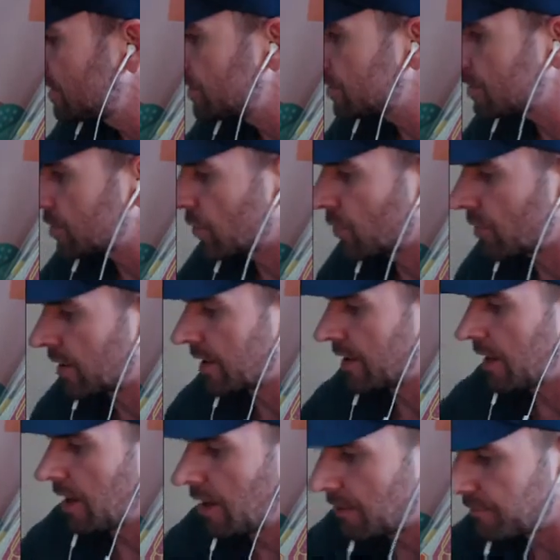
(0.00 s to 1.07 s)
story
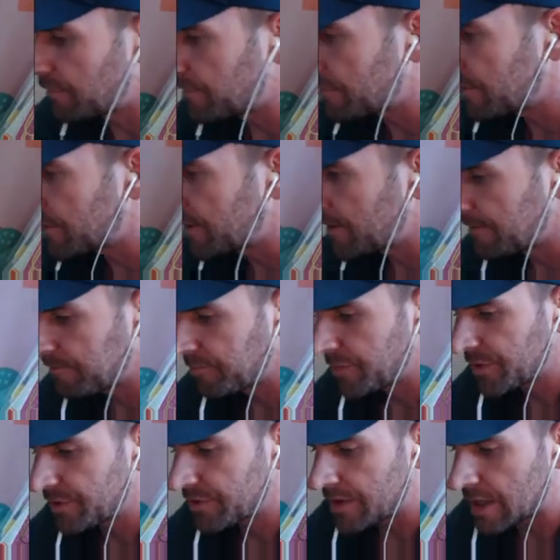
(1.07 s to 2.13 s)
of
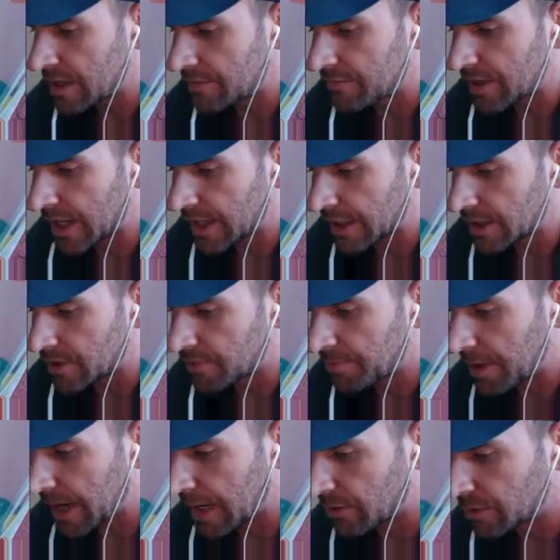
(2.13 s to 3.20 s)
Steve getting his
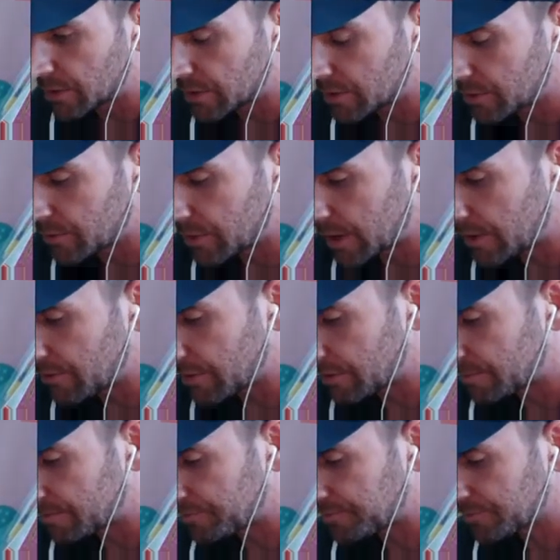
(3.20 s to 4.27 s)
powers or whatever.
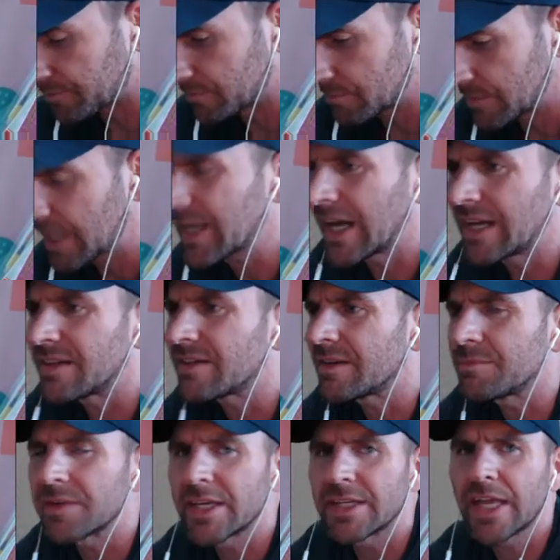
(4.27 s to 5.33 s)
That kind of
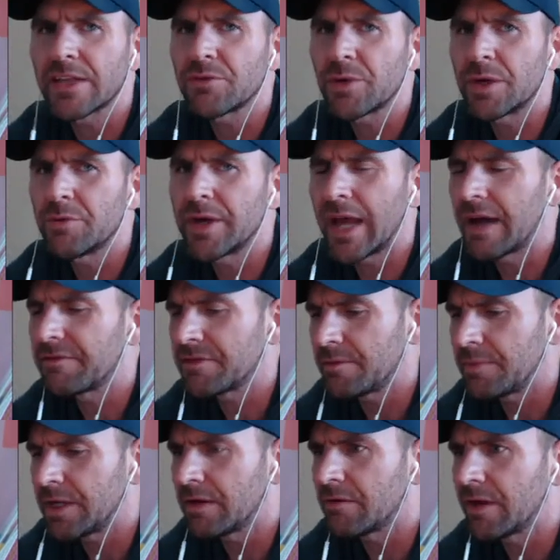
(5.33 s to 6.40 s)
seems like that's what it would have to
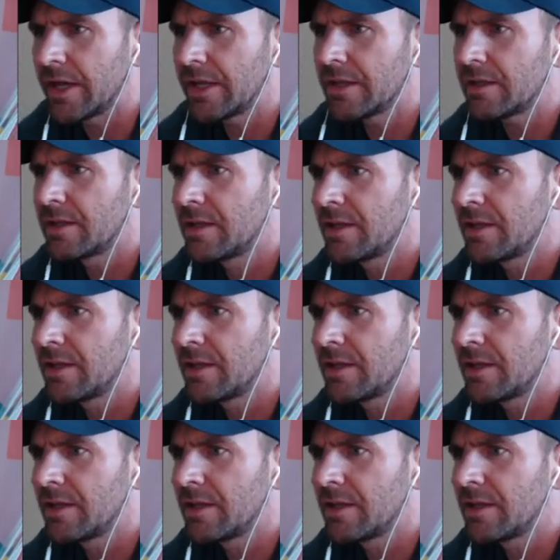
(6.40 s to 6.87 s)
be, right?